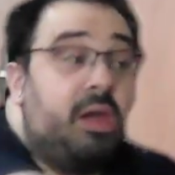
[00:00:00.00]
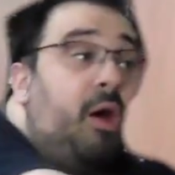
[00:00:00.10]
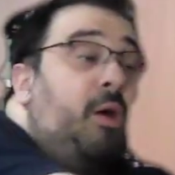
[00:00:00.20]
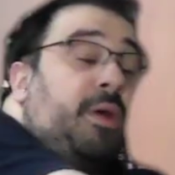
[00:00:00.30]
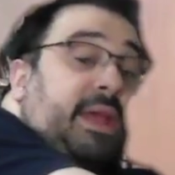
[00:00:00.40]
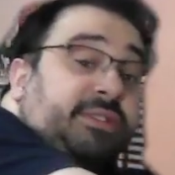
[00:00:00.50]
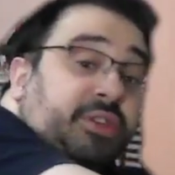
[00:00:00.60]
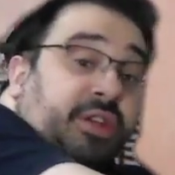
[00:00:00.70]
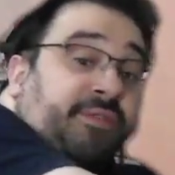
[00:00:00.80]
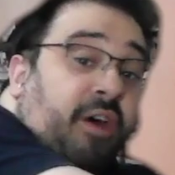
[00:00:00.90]
Oh, okay, so you
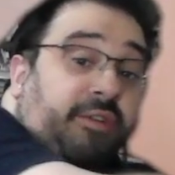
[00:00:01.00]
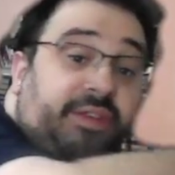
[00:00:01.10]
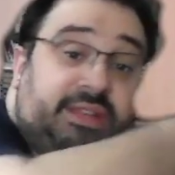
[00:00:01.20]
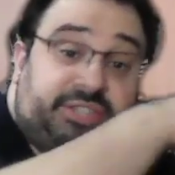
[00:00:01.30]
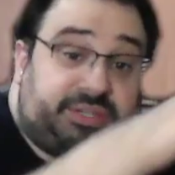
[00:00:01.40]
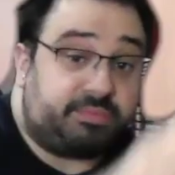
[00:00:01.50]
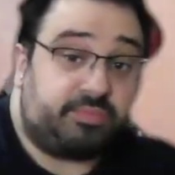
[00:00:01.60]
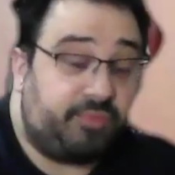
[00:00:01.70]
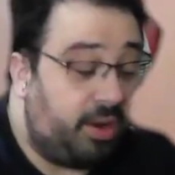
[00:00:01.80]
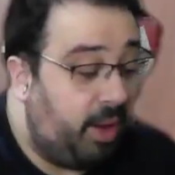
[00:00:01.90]
can evolve it just
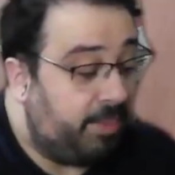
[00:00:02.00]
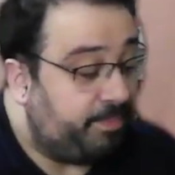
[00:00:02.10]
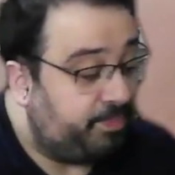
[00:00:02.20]
right away.